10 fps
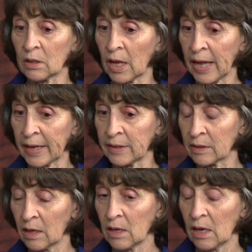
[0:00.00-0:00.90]
and
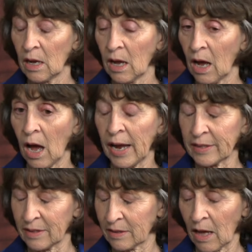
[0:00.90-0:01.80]
I
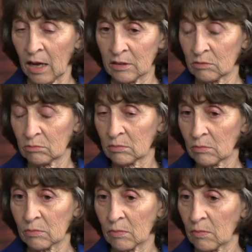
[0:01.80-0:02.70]
thought
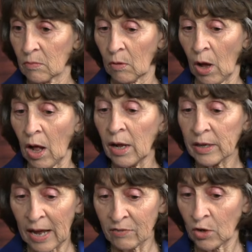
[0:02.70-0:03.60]
I
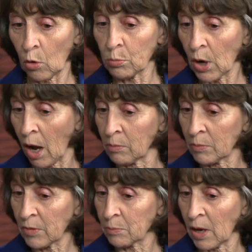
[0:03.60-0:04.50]
have no
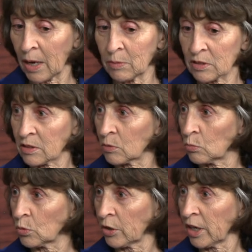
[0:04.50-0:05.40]
problem. The Bible's the
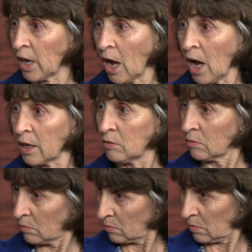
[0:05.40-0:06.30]
Word of God.
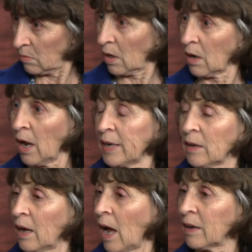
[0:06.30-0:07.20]
I,
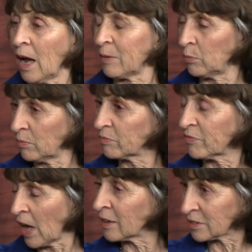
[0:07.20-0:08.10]
I
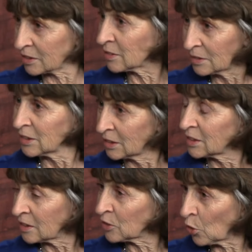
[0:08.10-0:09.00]
felt
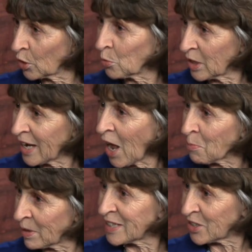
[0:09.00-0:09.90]
the Lord would sure.
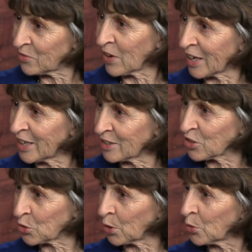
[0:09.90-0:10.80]
help me defend His
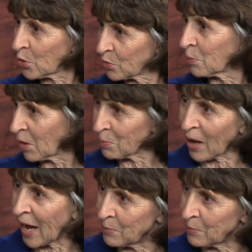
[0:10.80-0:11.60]
truth well, from we, the Bible. We